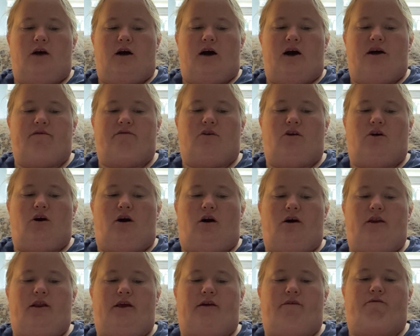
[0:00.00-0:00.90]
I've
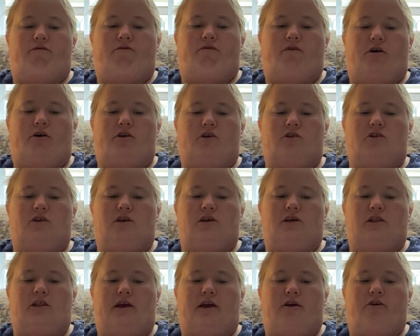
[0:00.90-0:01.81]
got it, Fauna
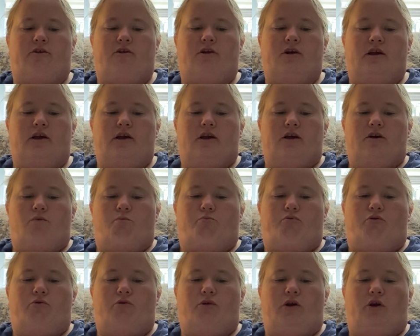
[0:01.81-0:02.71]
declared,
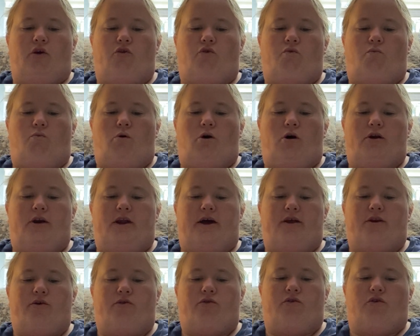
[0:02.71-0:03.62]
pulling her wand
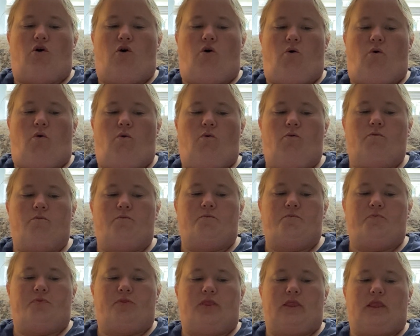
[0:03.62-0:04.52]
out of the hole.
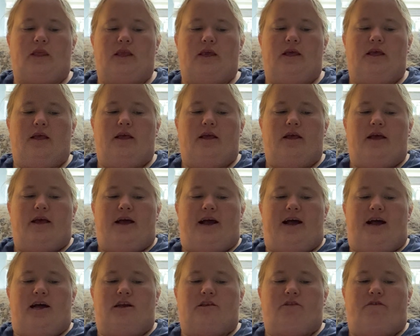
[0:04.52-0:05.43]

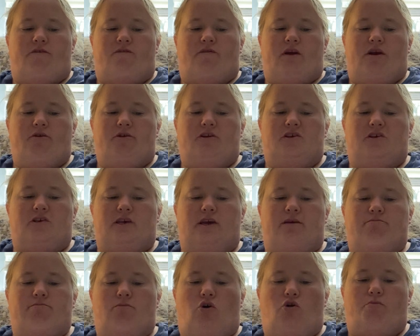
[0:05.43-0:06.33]
At the very
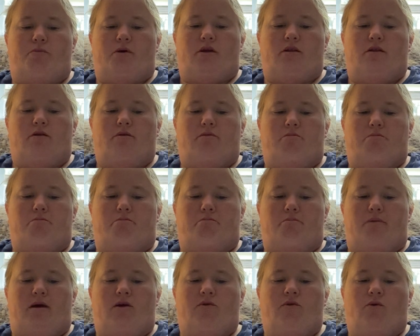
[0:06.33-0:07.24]
same moment,
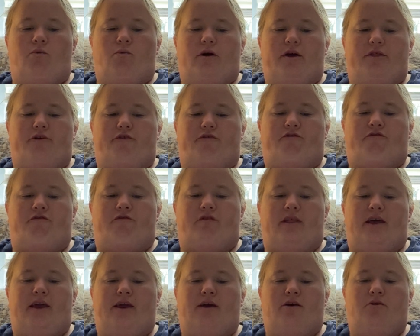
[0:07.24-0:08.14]
Merryweather
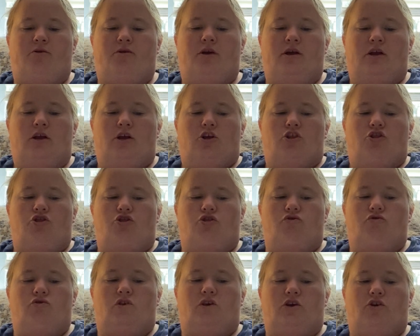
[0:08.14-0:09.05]
flailed,
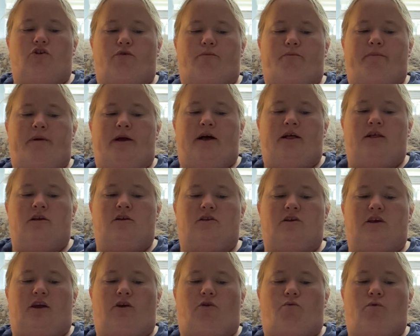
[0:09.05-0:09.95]
losing her
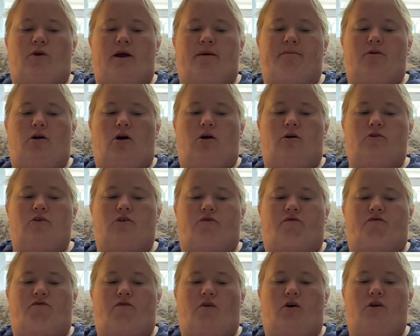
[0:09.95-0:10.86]
balance and grabbed onto
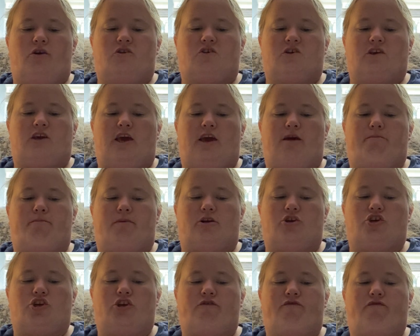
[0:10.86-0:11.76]
Fauna's cape as
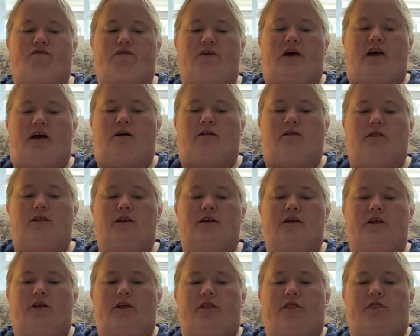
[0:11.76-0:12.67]
she fell.
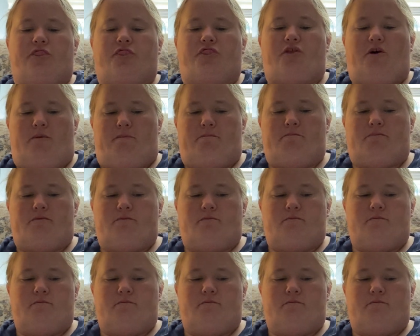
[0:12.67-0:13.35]
Thump!